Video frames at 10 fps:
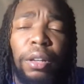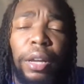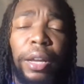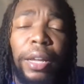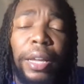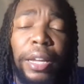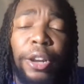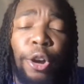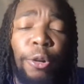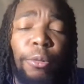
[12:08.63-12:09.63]
and he
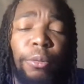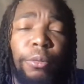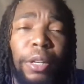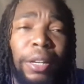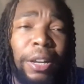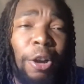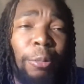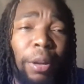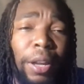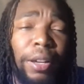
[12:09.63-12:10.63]
don't
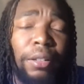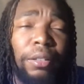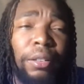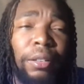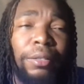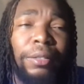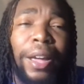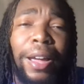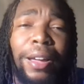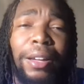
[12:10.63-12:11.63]
play
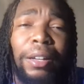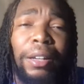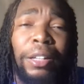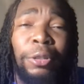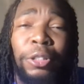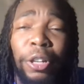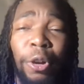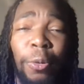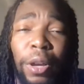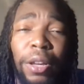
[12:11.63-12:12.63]
that, and you still
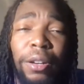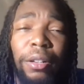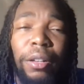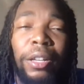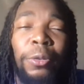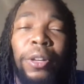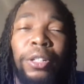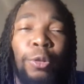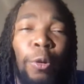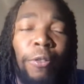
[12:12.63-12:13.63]
win, and you get
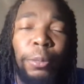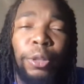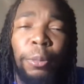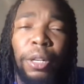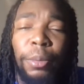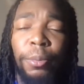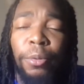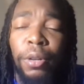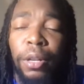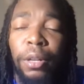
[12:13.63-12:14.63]
scoring from so many people,
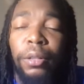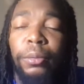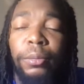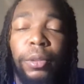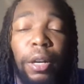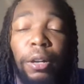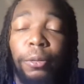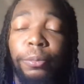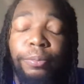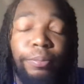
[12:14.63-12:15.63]
yo,
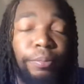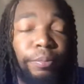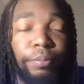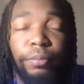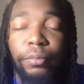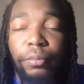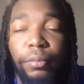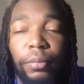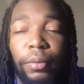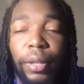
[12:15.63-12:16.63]

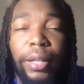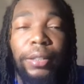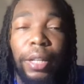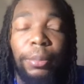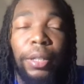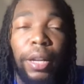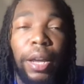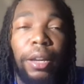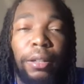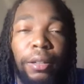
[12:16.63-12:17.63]
that's something
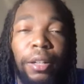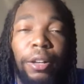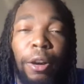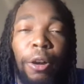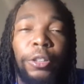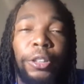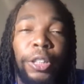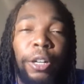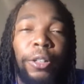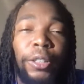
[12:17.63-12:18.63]
that the Hawks should
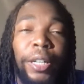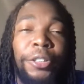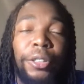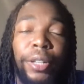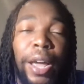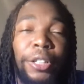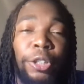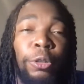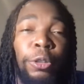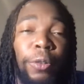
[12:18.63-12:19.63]
cherish. That
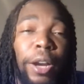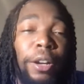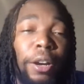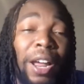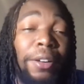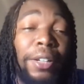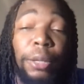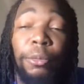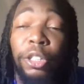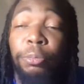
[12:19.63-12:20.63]
shows you right there how deep
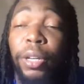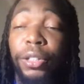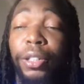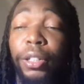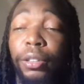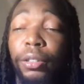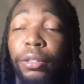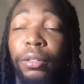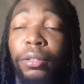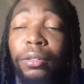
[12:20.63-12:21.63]
this bench is.
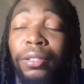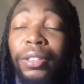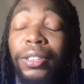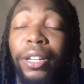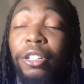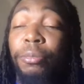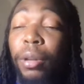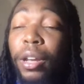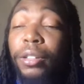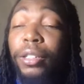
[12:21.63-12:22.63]
6
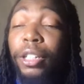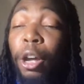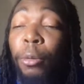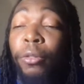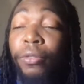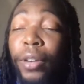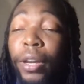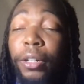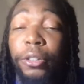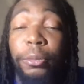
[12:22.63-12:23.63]
players in double
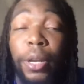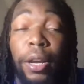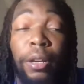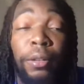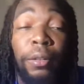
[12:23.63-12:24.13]
figures, man.